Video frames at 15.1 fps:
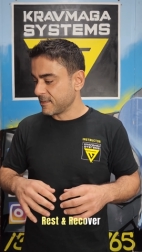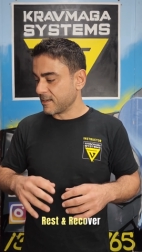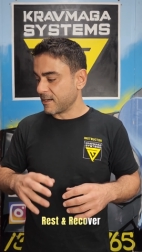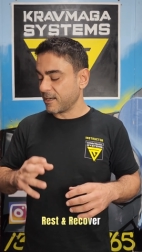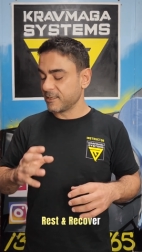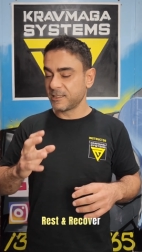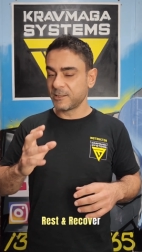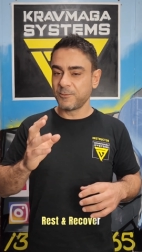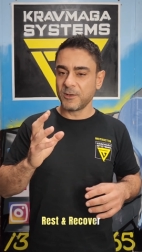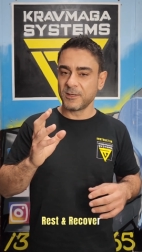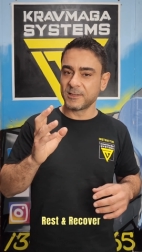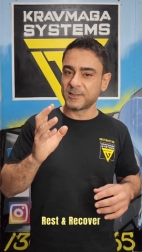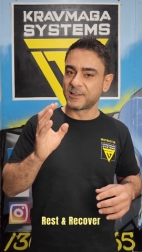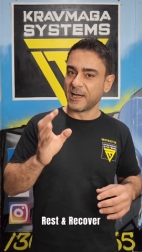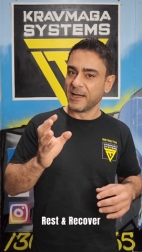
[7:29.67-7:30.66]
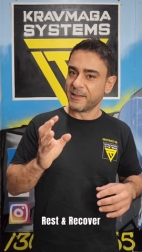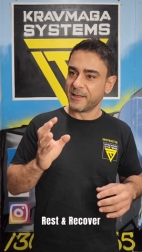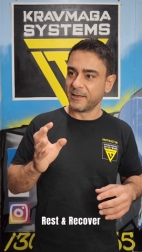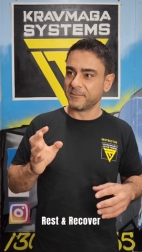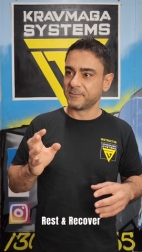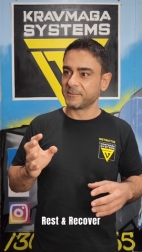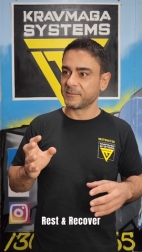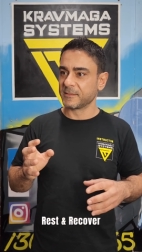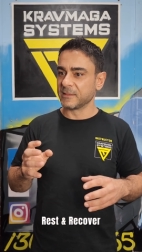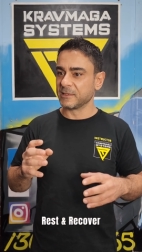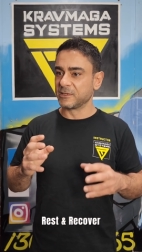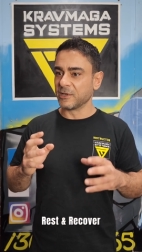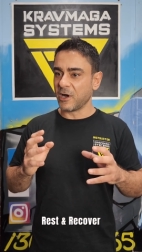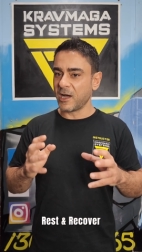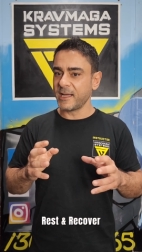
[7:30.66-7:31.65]
I just wanted to say that
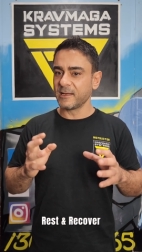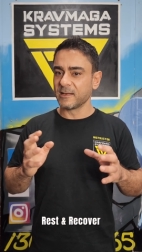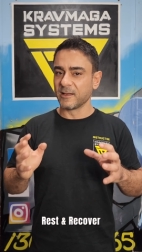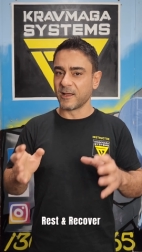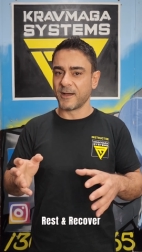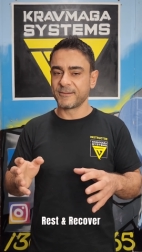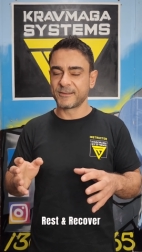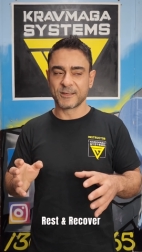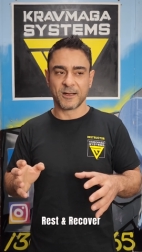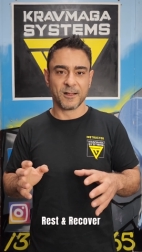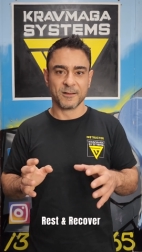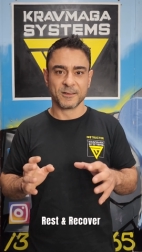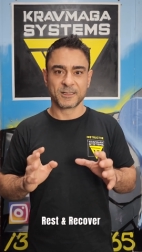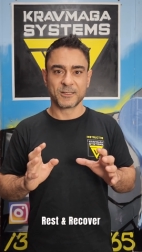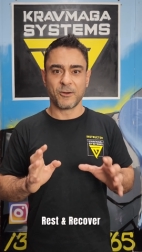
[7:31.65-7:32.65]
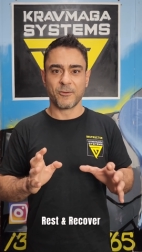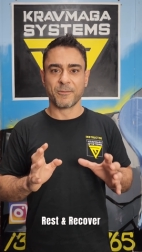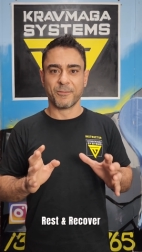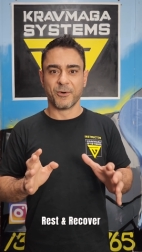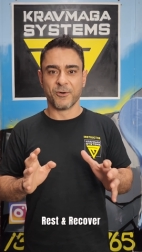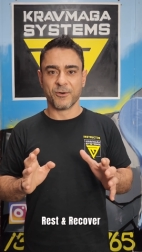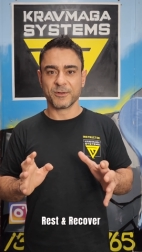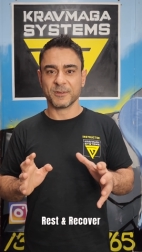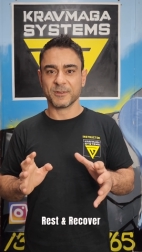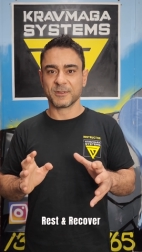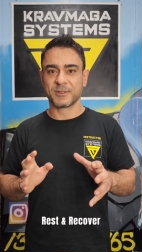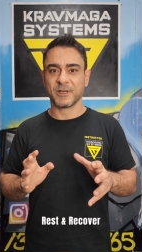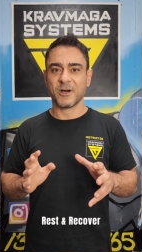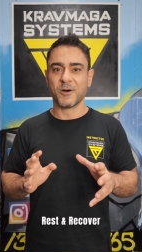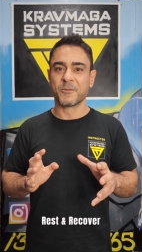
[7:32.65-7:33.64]
diet and lifestyle is so important
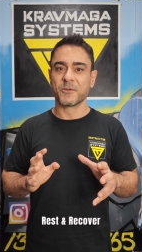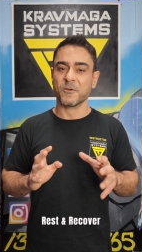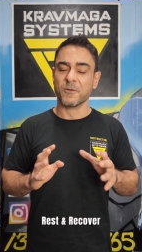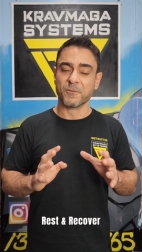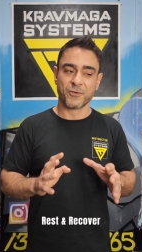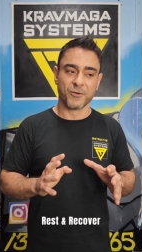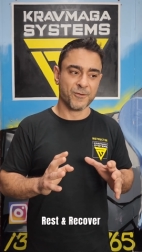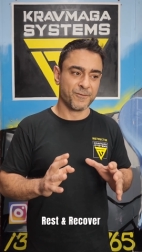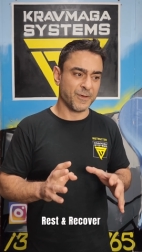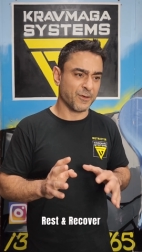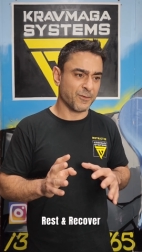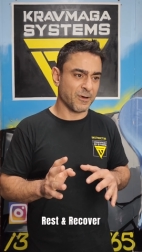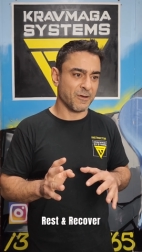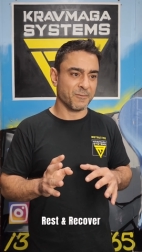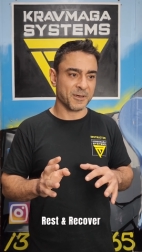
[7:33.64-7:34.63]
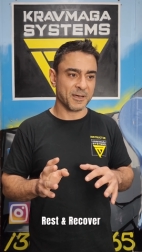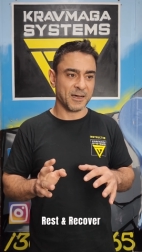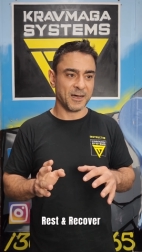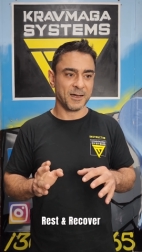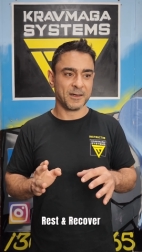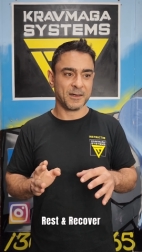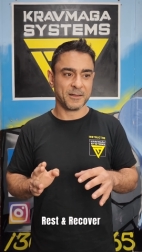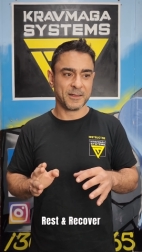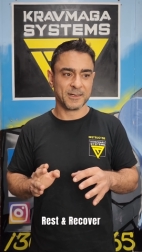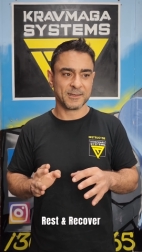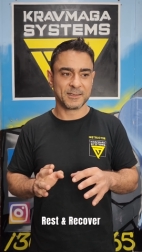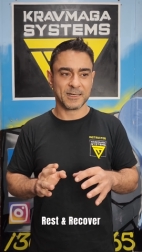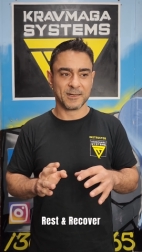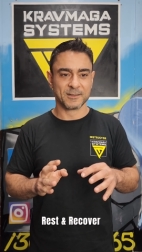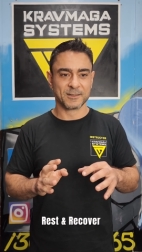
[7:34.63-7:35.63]
to help you improve in Krav Maga. And that
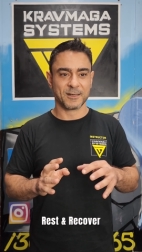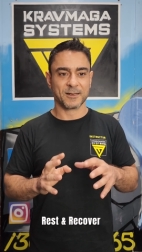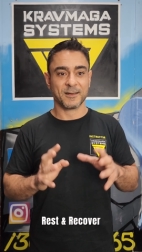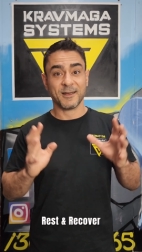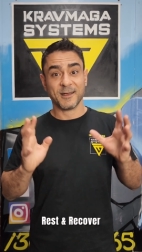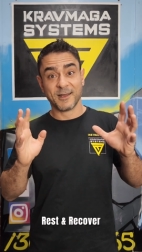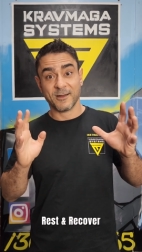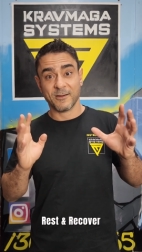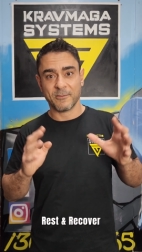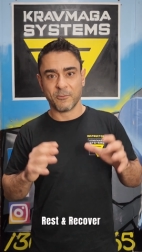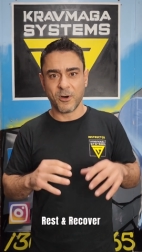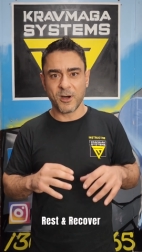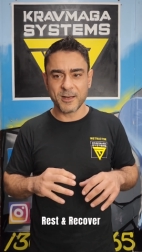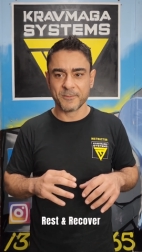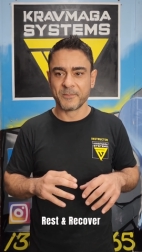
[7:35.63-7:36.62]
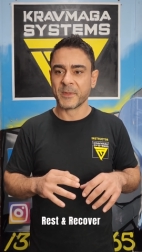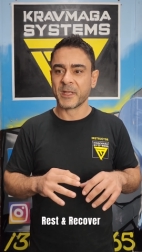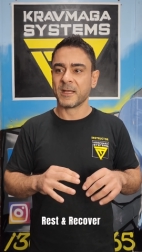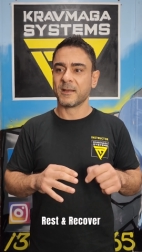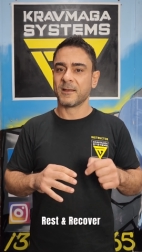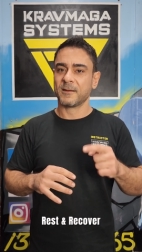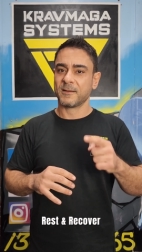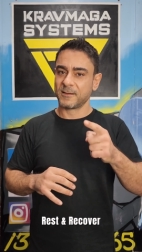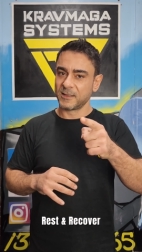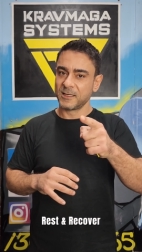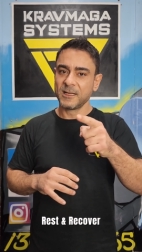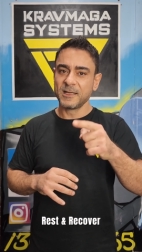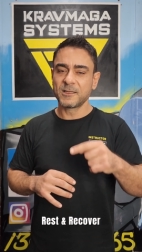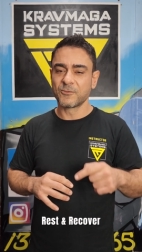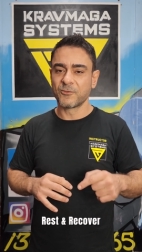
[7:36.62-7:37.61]
sounds like, what? You
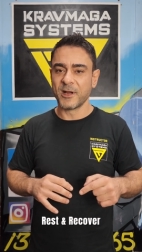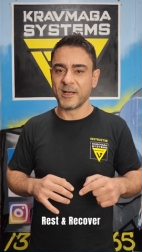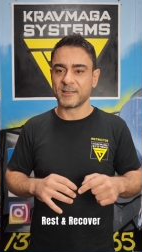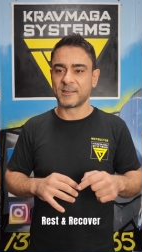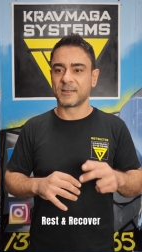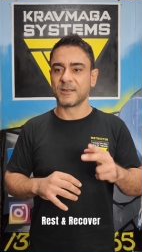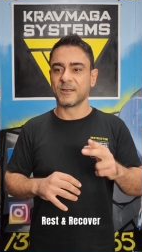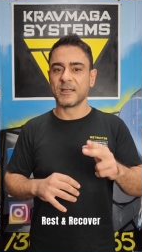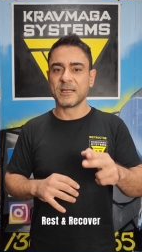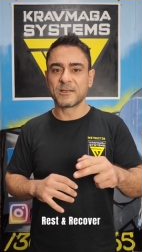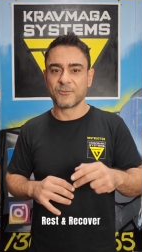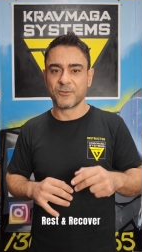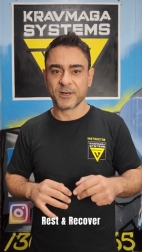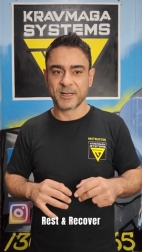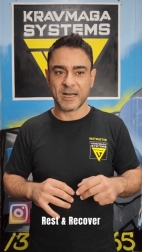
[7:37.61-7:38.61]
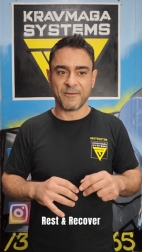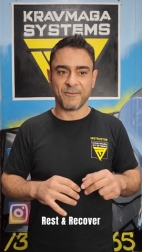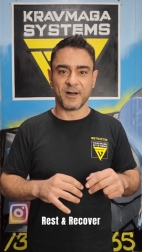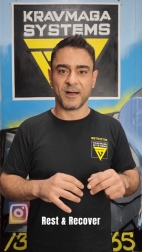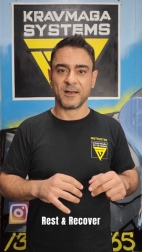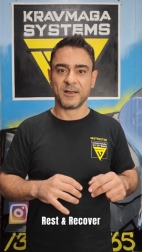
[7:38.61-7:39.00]
need to rest, you need to recover.